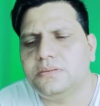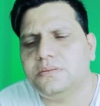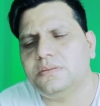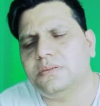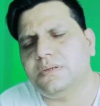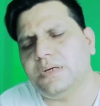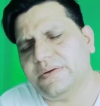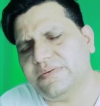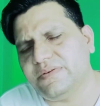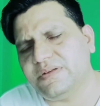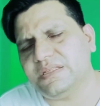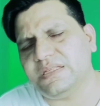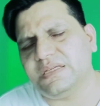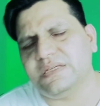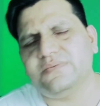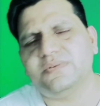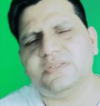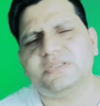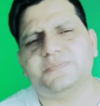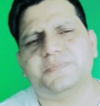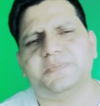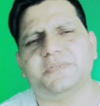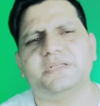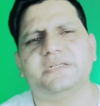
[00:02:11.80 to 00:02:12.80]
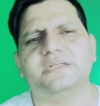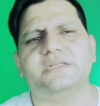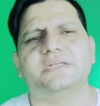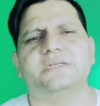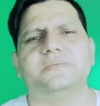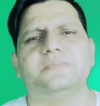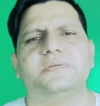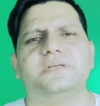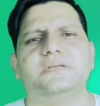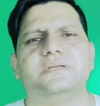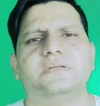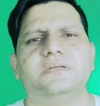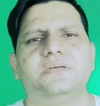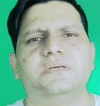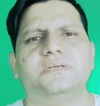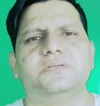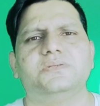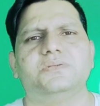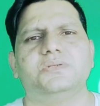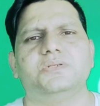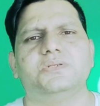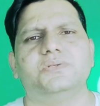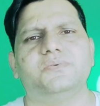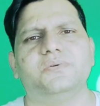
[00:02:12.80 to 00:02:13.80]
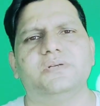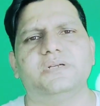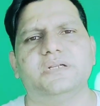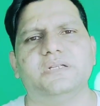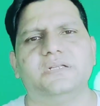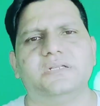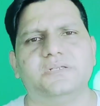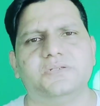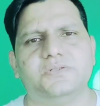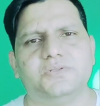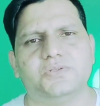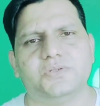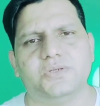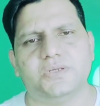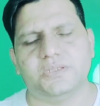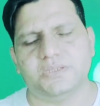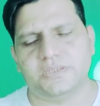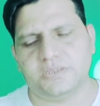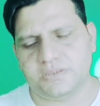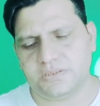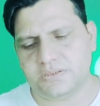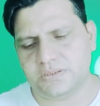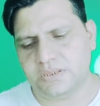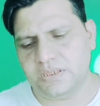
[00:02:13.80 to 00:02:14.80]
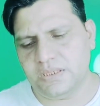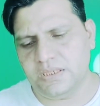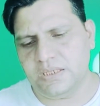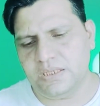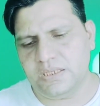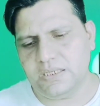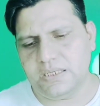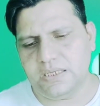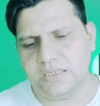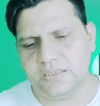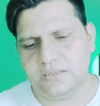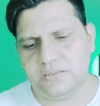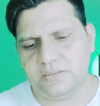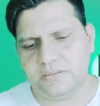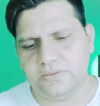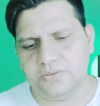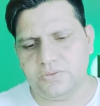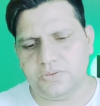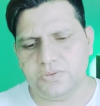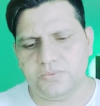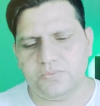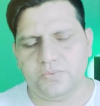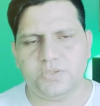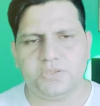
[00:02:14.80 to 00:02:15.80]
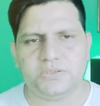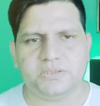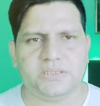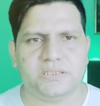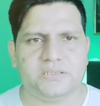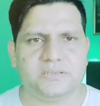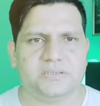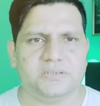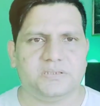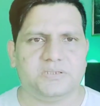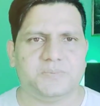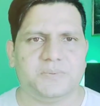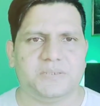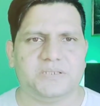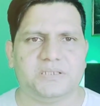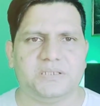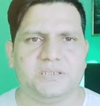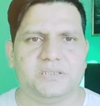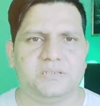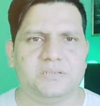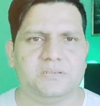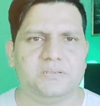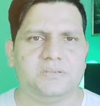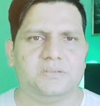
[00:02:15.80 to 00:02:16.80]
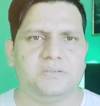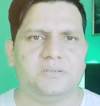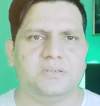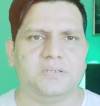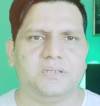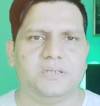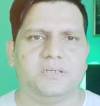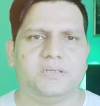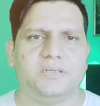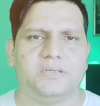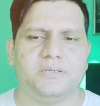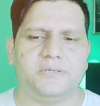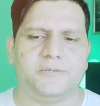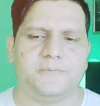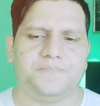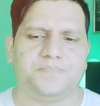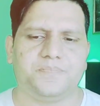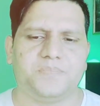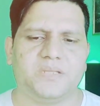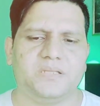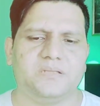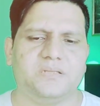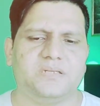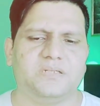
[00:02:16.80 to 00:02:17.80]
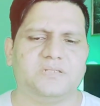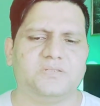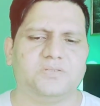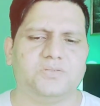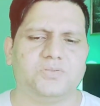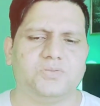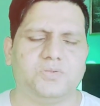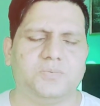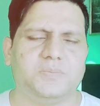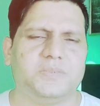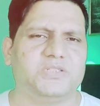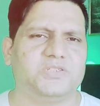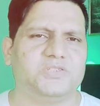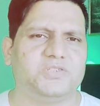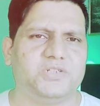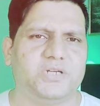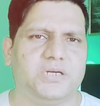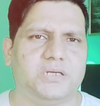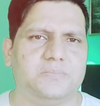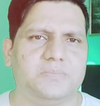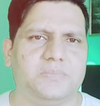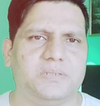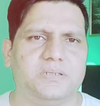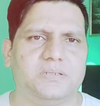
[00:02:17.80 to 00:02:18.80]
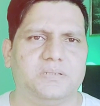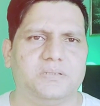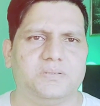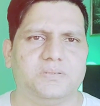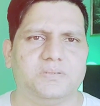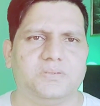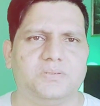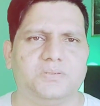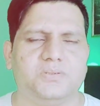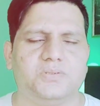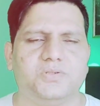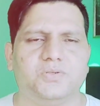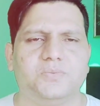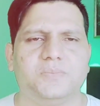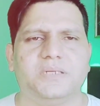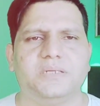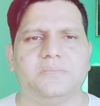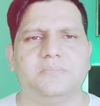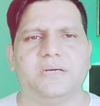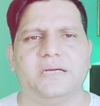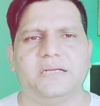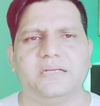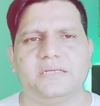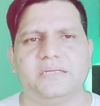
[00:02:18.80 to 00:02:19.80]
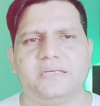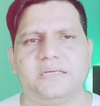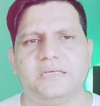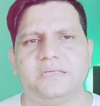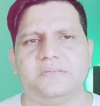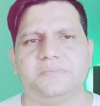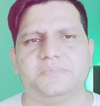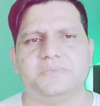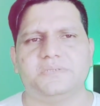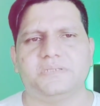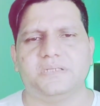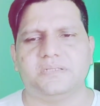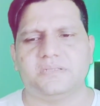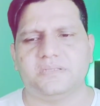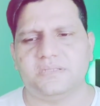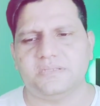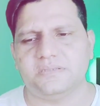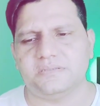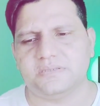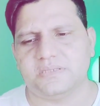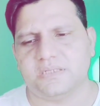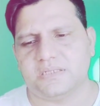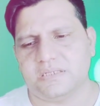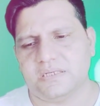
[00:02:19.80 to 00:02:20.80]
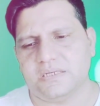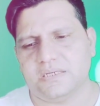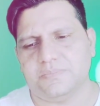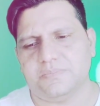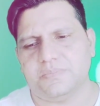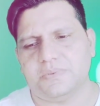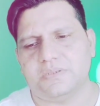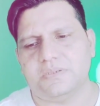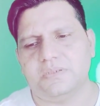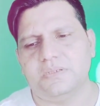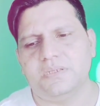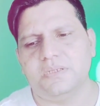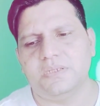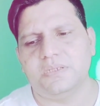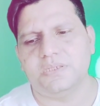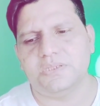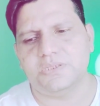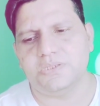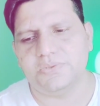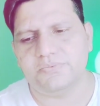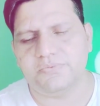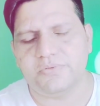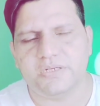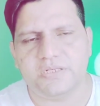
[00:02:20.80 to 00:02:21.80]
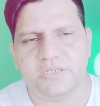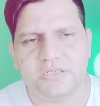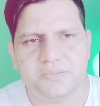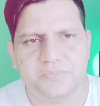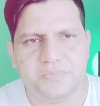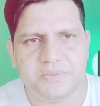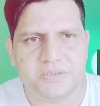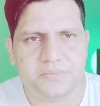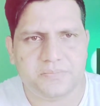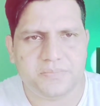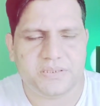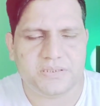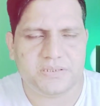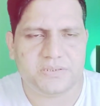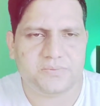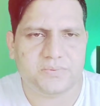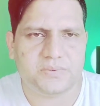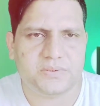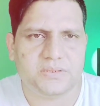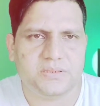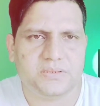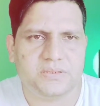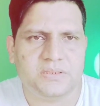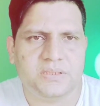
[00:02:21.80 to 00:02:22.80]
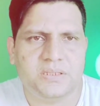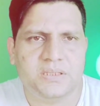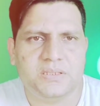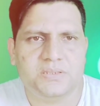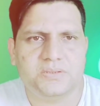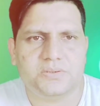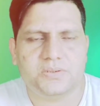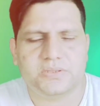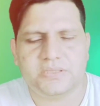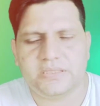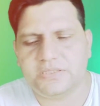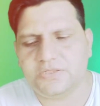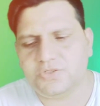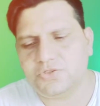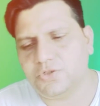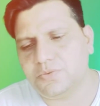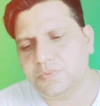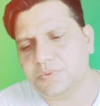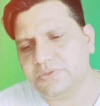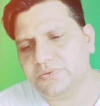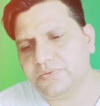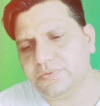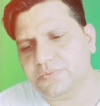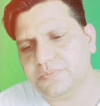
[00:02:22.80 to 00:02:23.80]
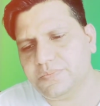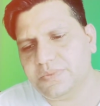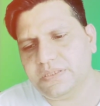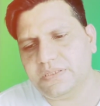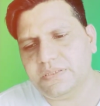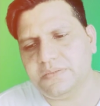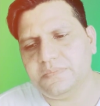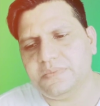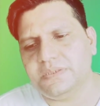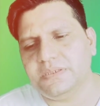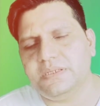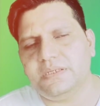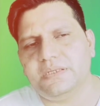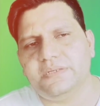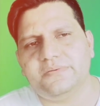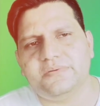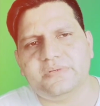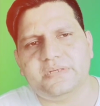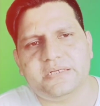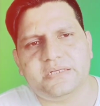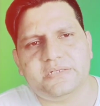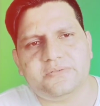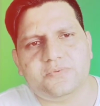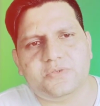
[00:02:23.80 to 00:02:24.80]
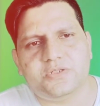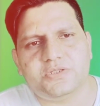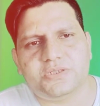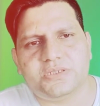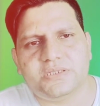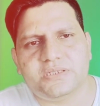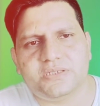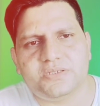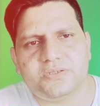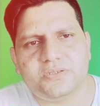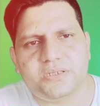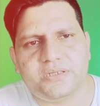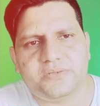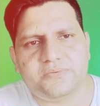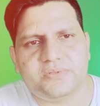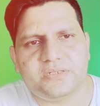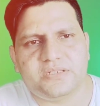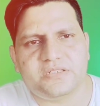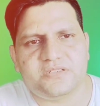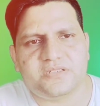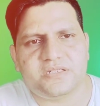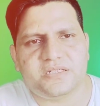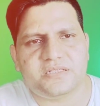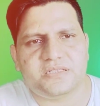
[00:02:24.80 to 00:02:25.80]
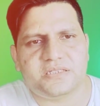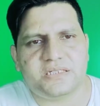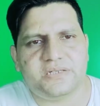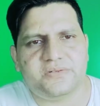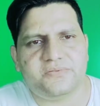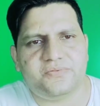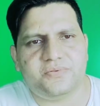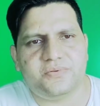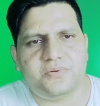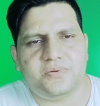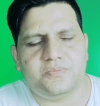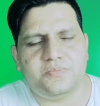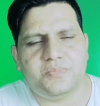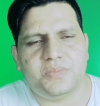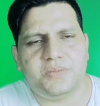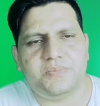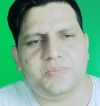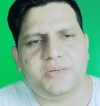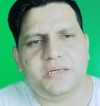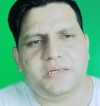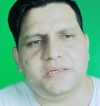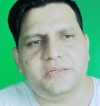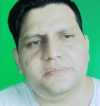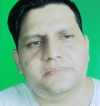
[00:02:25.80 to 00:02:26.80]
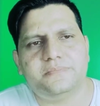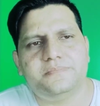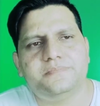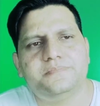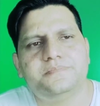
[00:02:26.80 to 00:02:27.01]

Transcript: everything was predictable, so you will really enjoy this and good to watch. Especially uh, there is so much drama, so many mind games and things that happen. You will really be amazed with it. So thank you so much for bearing me. Have a great watch. Take care, loved ones. Stay safe. Bye bye.